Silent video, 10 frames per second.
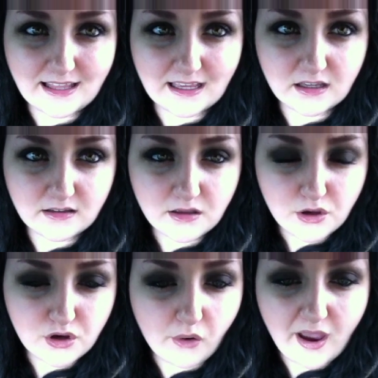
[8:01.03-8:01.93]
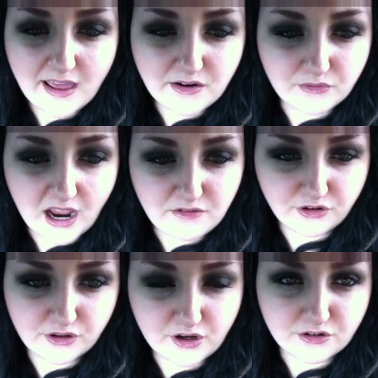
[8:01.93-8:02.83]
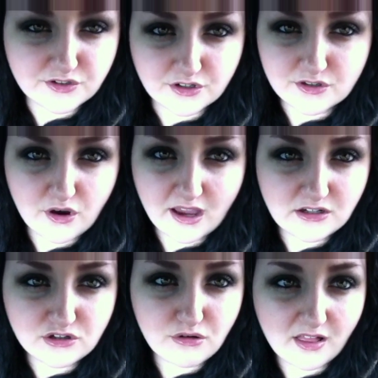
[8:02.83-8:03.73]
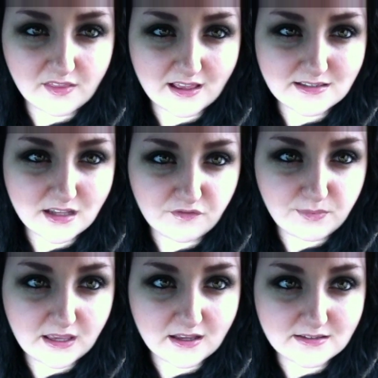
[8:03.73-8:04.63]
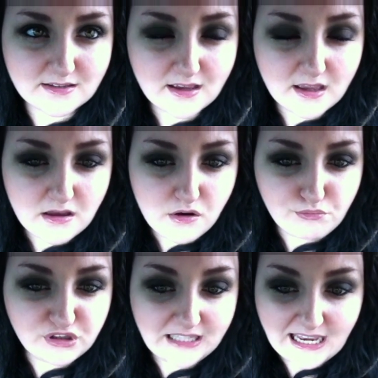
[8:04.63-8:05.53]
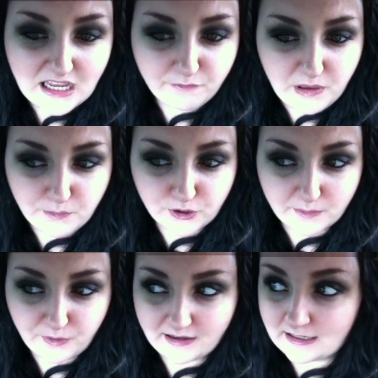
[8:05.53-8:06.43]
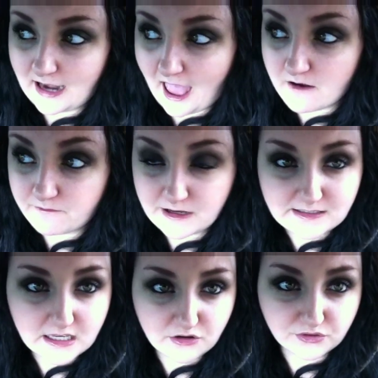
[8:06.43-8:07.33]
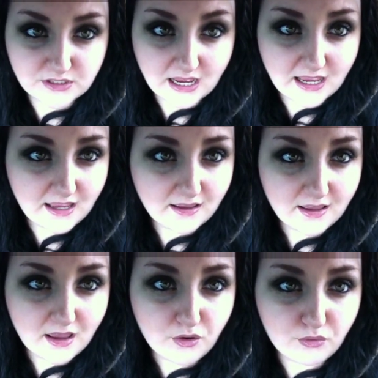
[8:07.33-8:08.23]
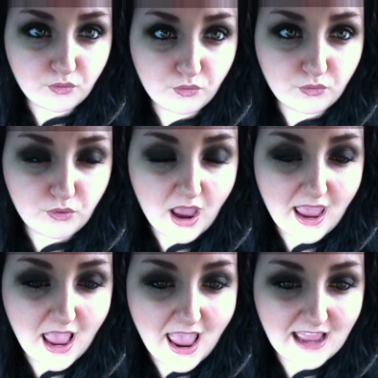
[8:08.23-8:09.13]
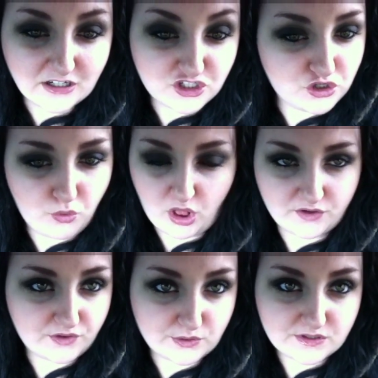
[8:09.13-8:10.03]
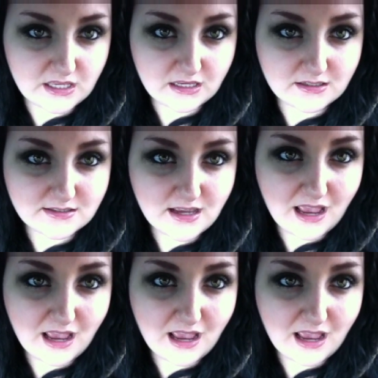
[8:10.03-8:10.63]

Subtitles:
Like, go ahead and ride roller coasters. Go ahead and do all of that stuff, because plenty of people get pregnant every single day and do all of those things.